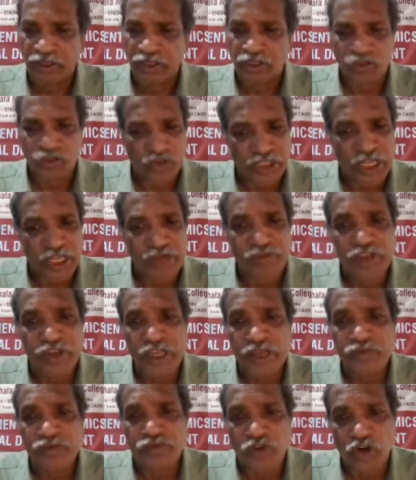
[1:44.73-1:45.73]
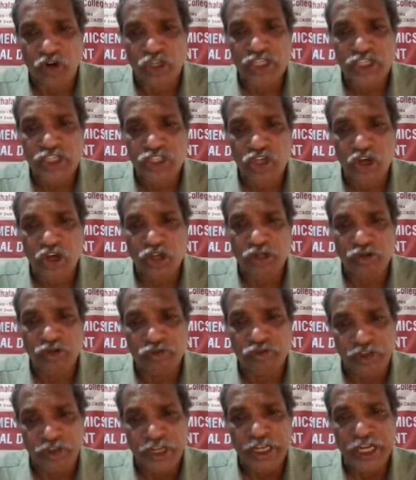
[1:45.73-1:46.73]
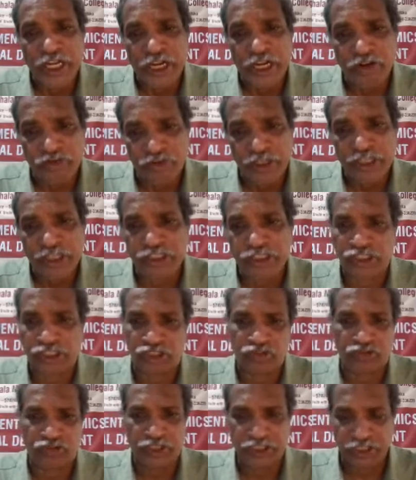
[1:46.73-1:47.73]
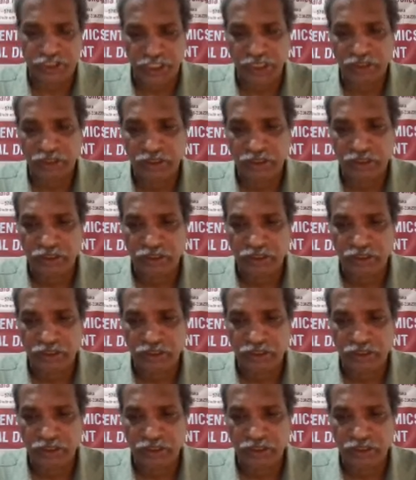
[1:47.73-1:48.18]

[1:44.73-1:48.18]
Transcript: Today we focus on win and win situation.